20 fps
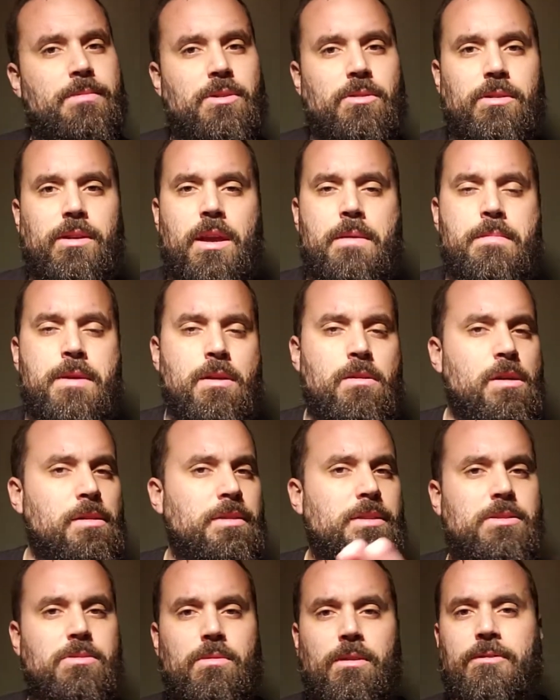Don't get me wrong;
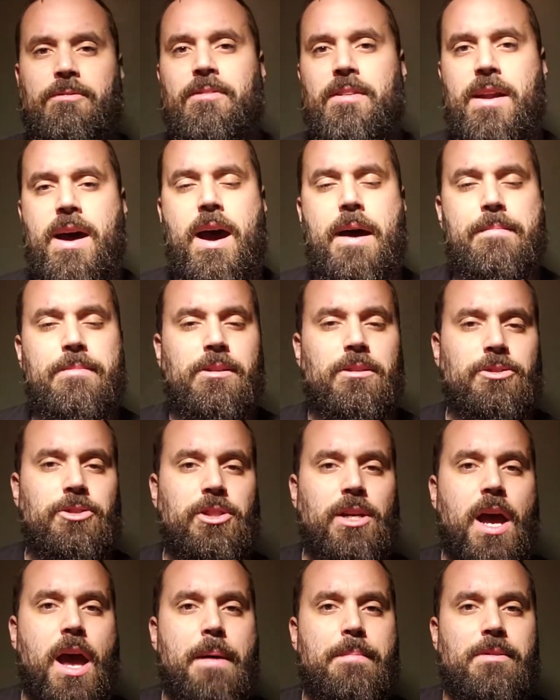they do a phenomenal
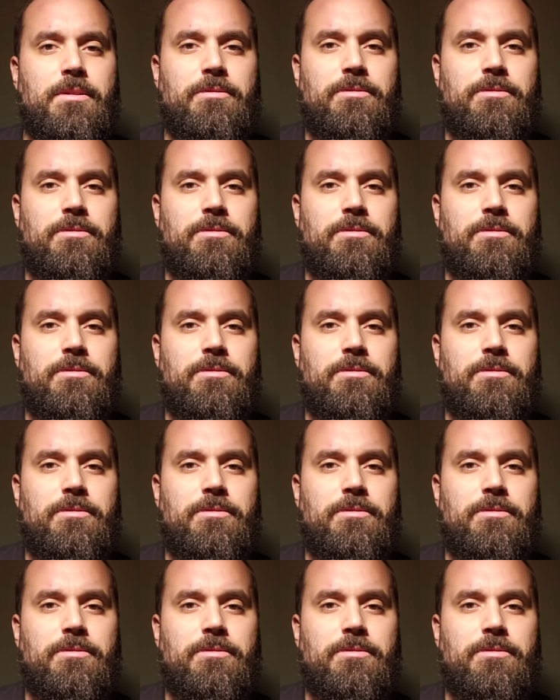job